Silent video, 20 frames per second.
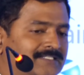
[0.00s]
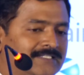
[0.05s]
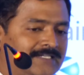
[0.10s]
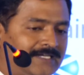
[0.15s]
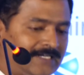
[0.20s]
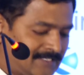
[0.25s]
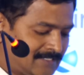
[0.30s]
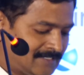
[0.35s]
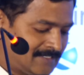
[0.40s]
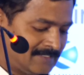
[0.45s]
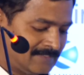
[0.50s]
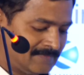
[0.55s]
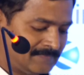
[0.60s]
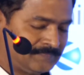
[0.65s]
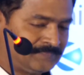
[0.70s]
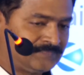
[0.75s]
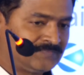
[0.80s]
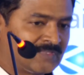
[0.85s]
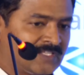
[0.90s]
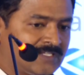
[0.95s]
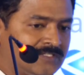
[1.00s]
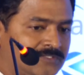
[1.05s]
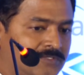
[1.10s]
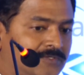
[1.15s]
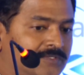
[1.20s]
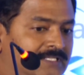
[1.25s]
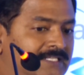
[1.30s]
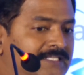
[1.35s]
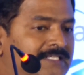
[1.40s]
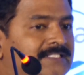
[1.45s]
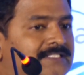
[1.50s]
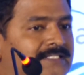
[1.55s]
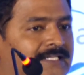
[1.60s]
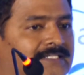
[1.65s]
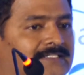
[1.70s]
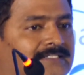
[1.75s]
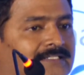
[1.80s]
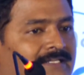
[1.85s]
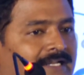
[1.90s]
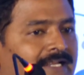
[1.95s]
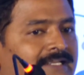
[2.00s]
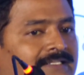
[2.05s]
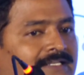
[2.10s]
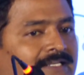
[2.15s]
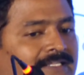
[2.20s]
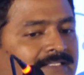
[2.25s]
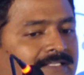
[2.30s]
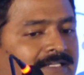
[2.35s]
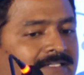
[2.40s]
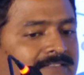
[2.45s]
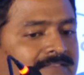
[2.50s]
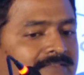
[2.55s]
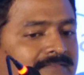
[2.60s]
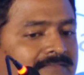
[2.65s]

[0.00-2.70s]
And so he said rightly that